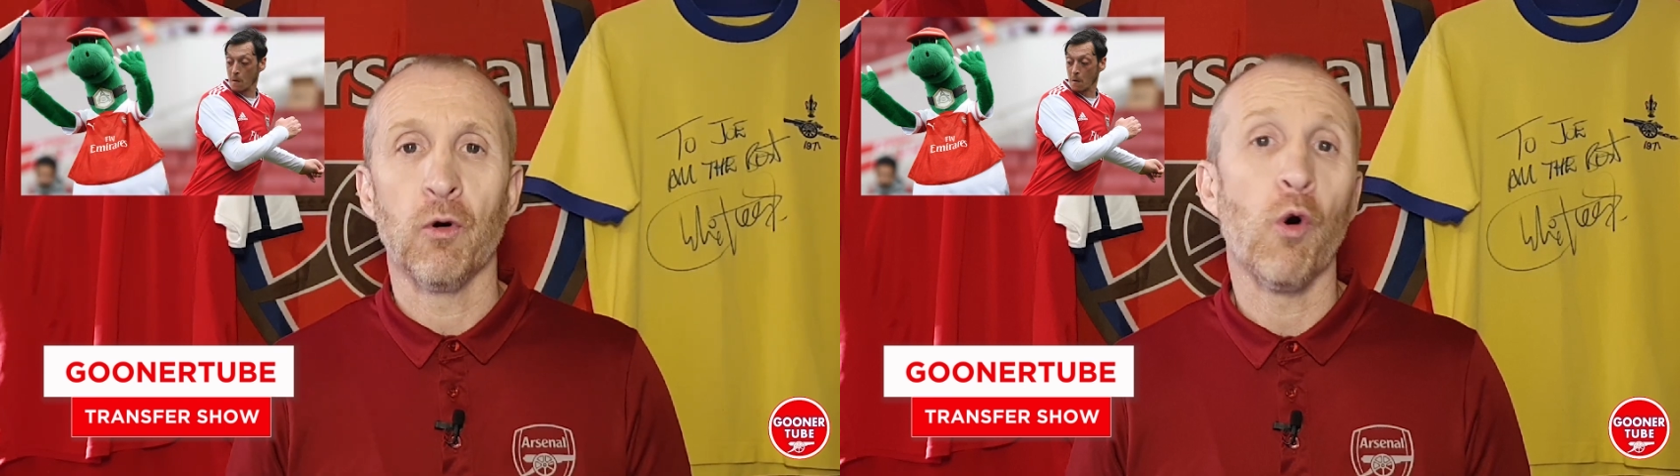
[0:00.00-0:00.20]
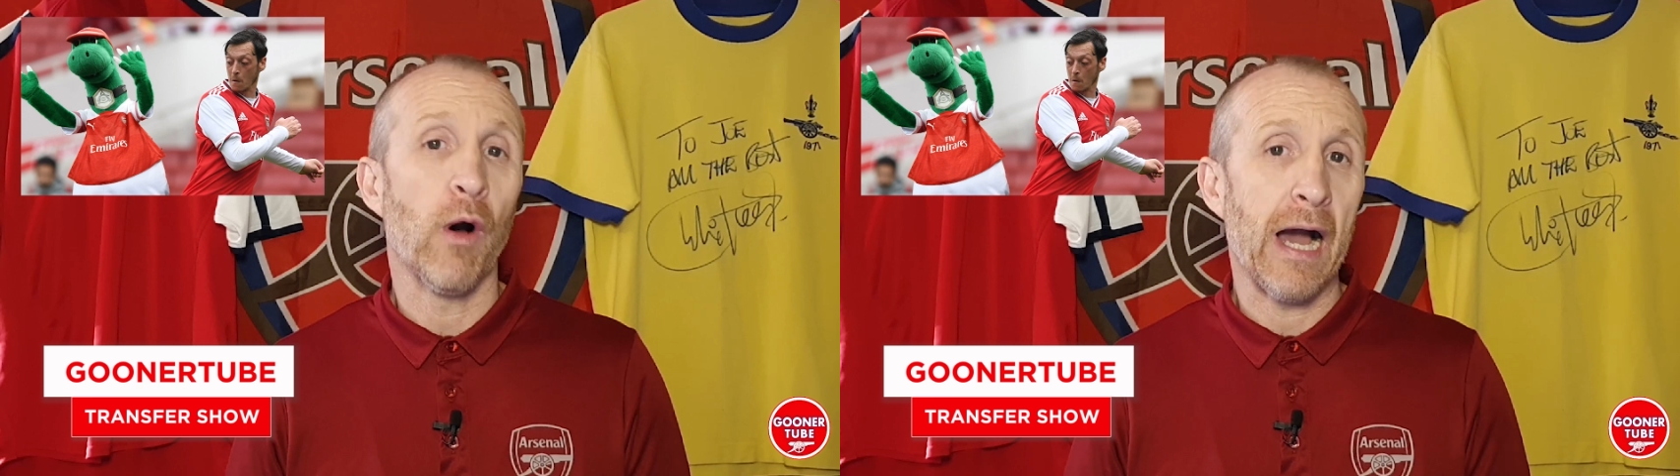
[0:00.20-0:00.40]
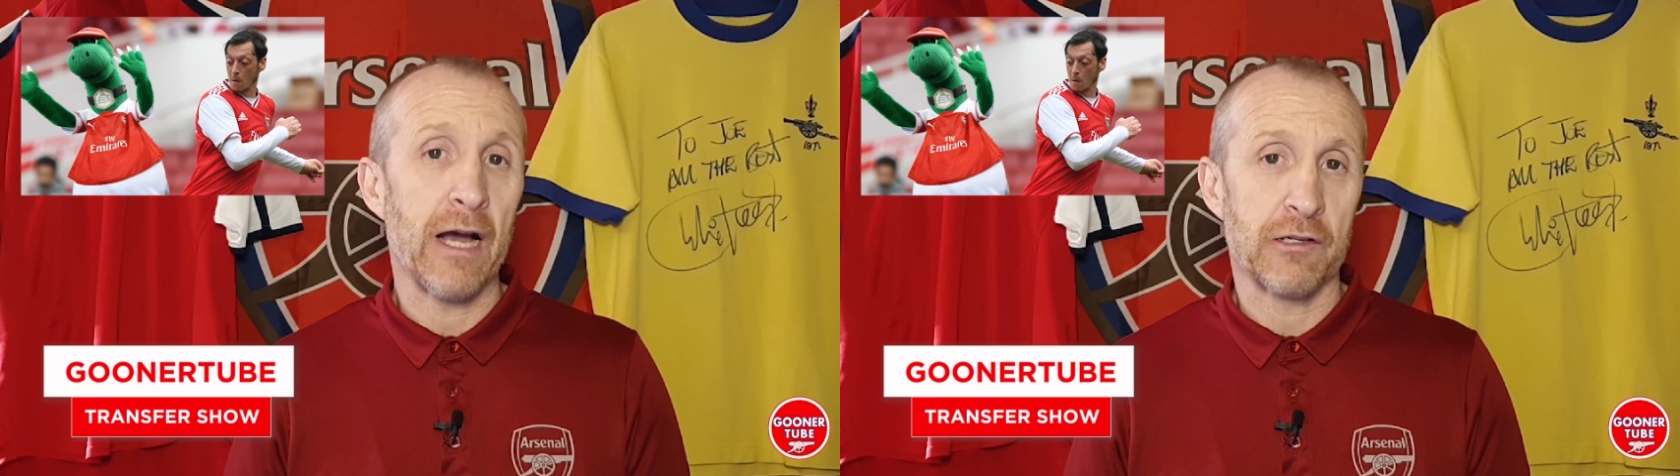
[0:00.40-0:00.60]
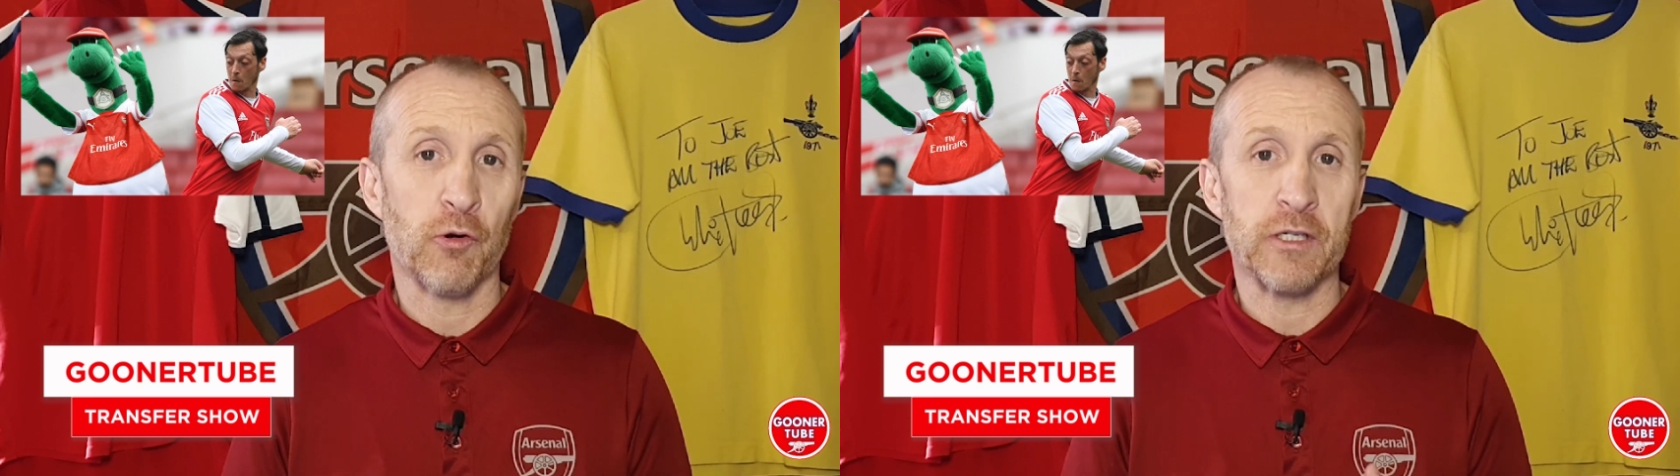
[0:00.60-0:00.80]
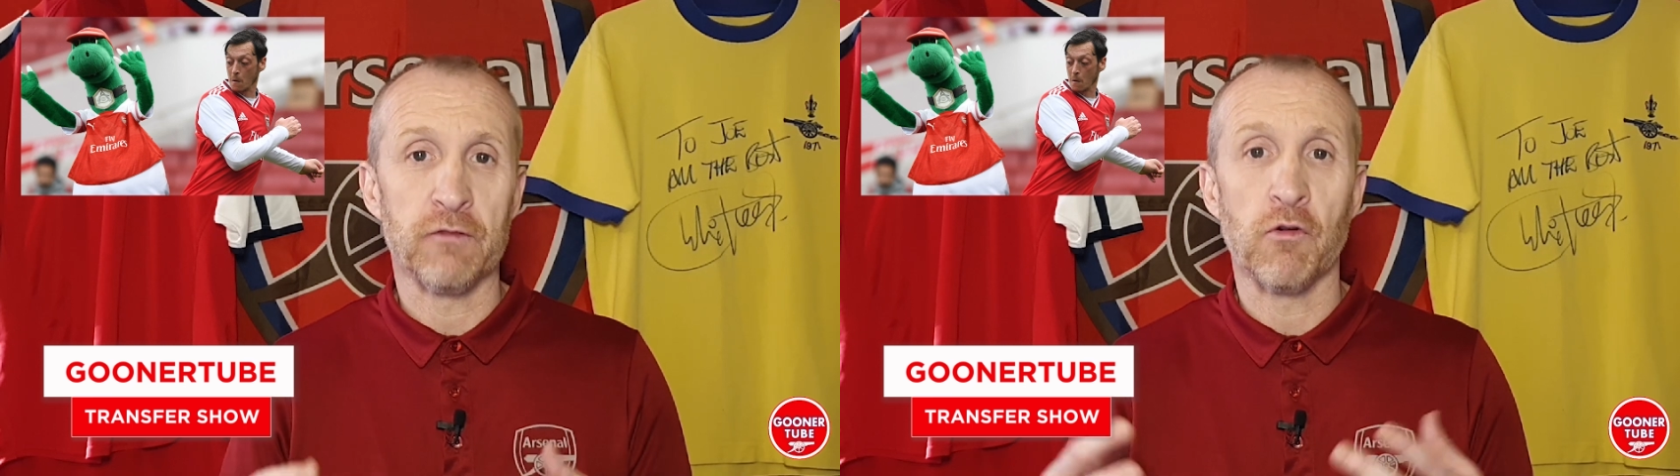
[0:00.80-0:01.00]
or as
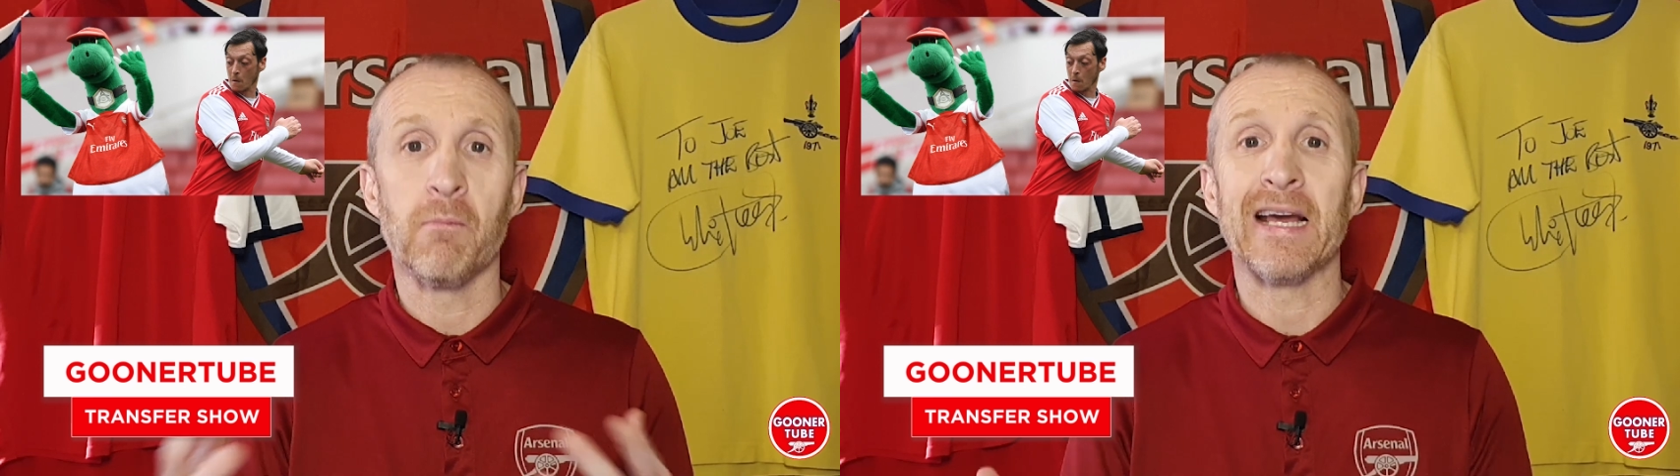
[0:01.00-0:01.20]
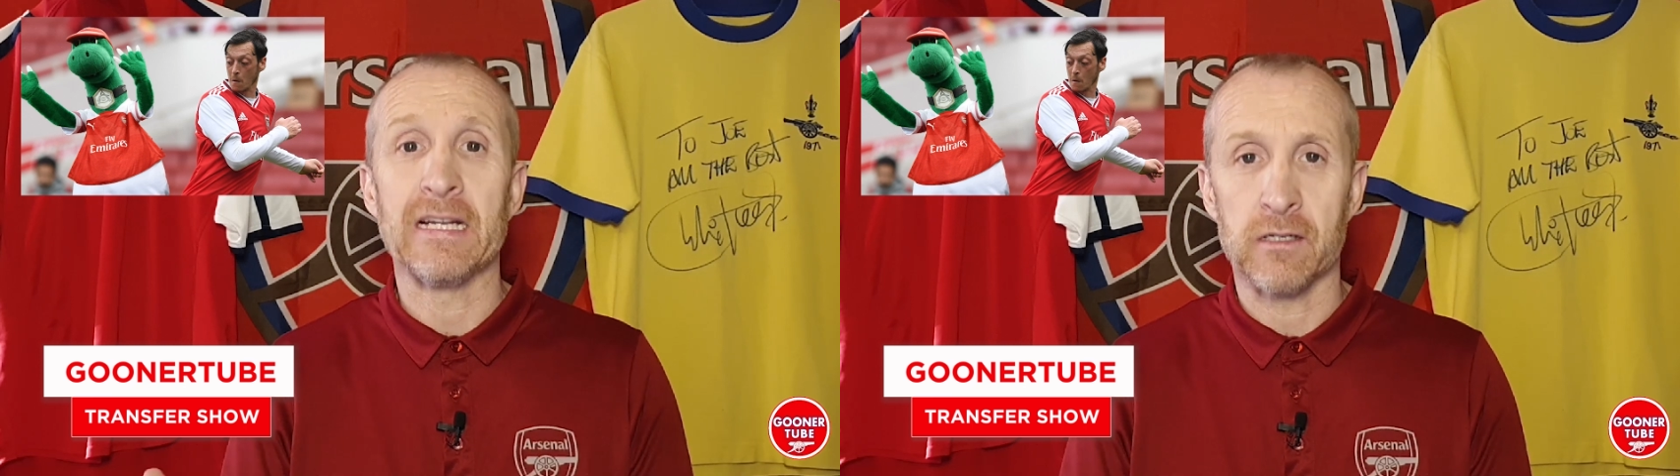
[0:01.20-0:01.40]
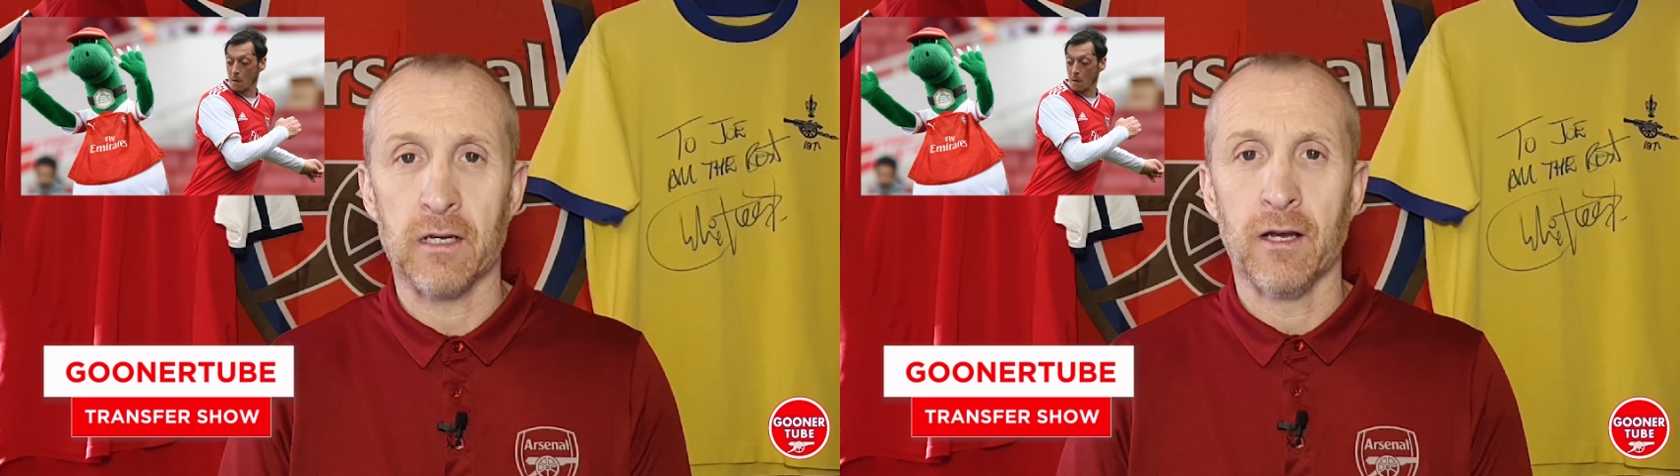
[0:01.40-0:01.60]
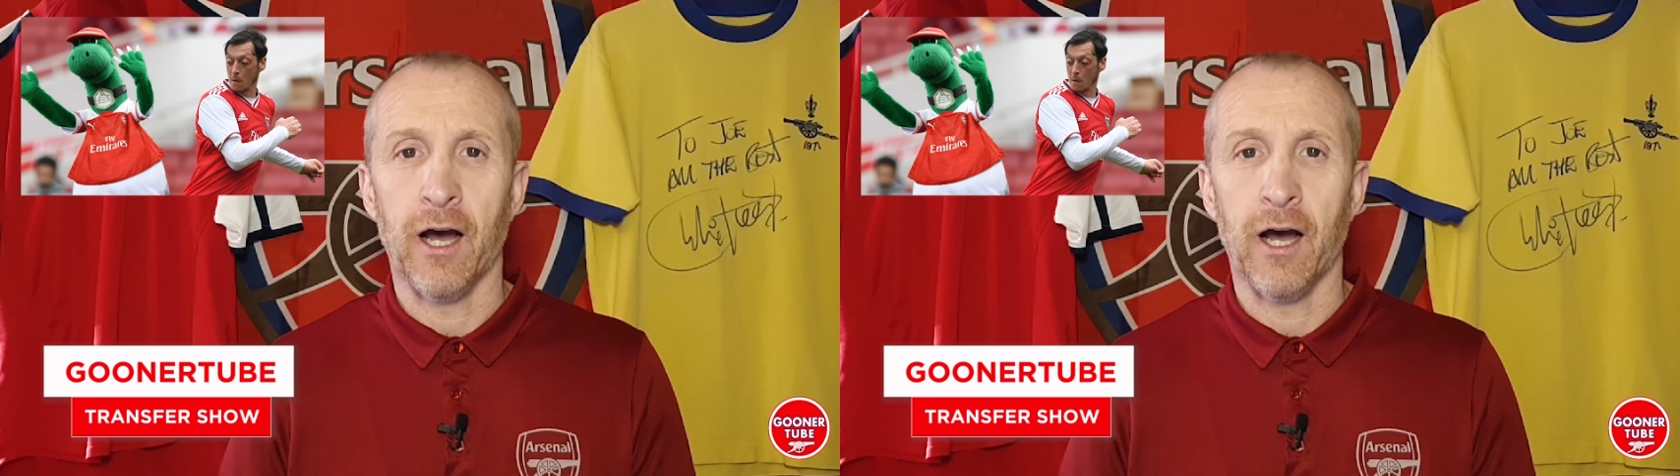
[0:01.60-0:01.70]
long as he remains,